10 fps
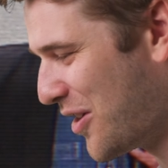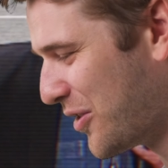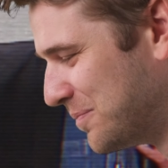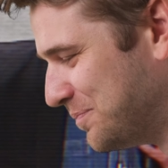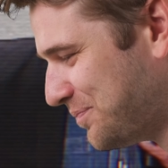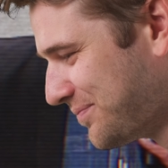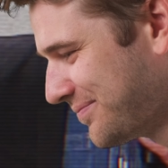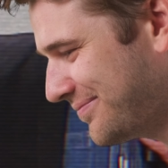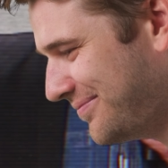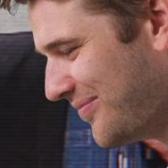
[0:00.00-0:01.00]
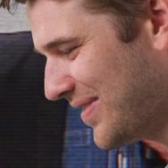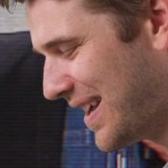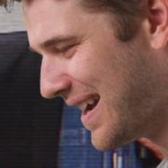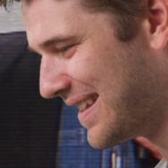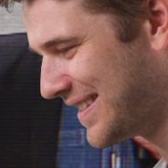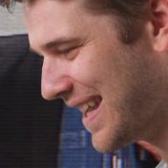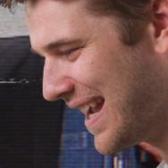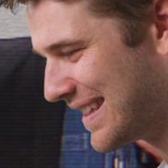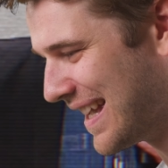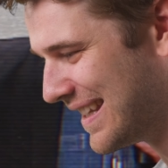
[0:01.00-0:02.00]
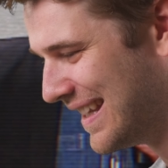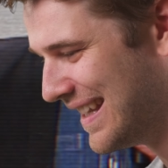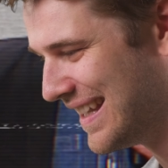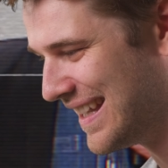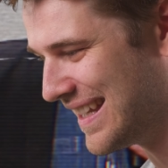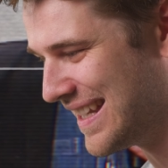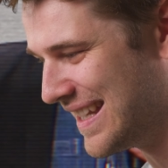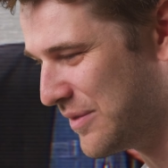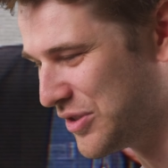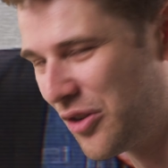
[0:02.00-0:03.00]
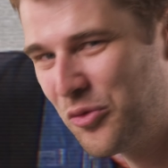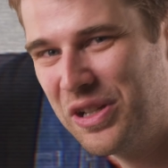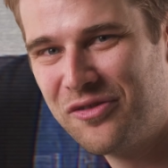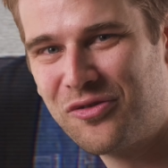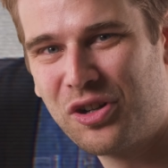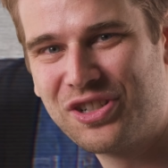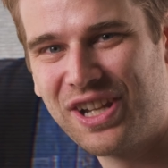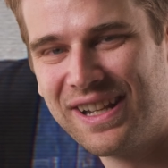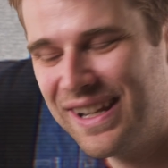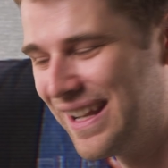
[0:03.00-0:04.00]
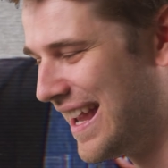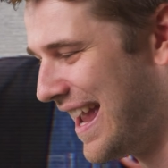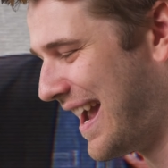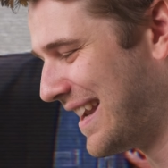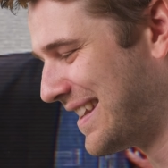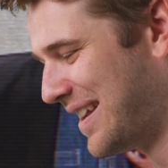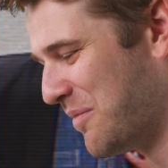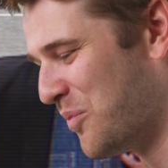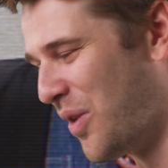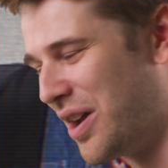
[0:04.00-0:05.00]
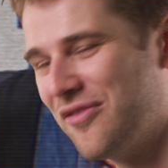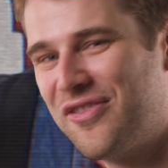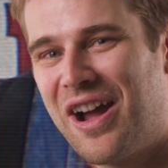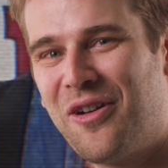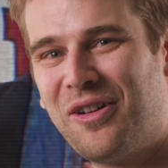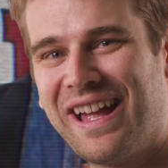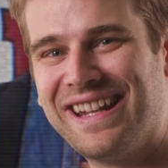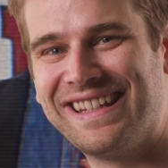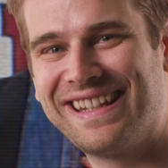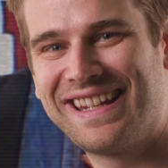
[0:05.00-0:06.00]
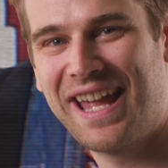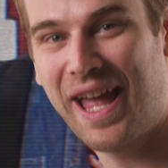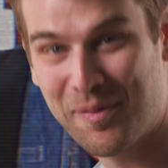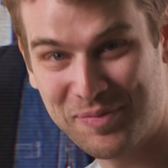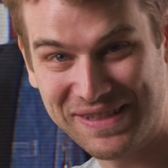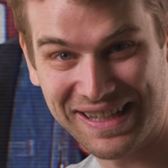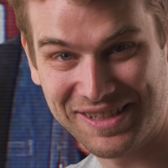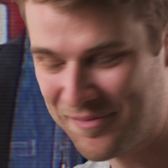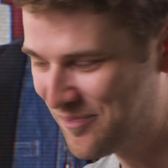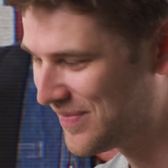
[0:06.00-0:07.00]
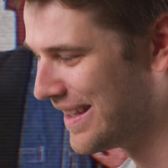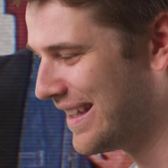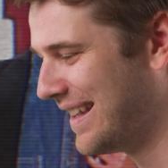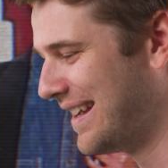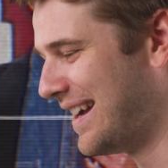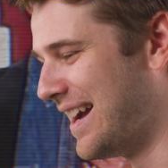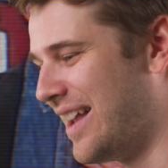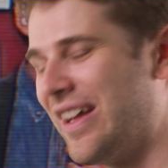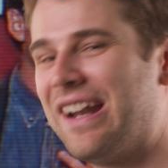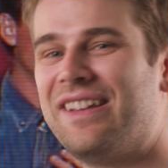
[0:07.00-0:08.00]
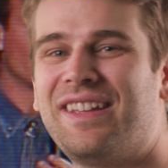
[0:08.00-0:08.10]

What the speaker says: joke, saying that he was on Wheel of Fortune and bought a vowel and he kept it. That